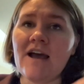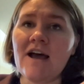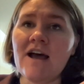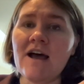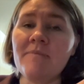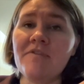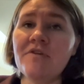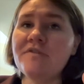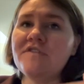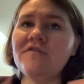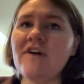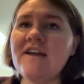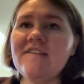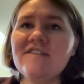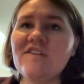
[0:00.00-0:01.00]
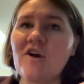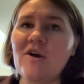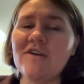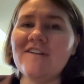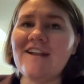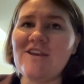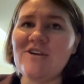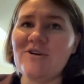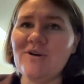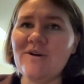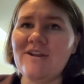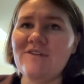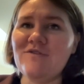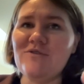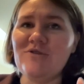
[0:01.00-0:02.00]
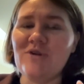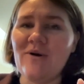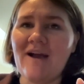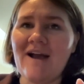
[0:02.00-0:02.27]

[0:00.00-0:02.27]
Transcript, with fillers: um, those devices aren't any good if you don't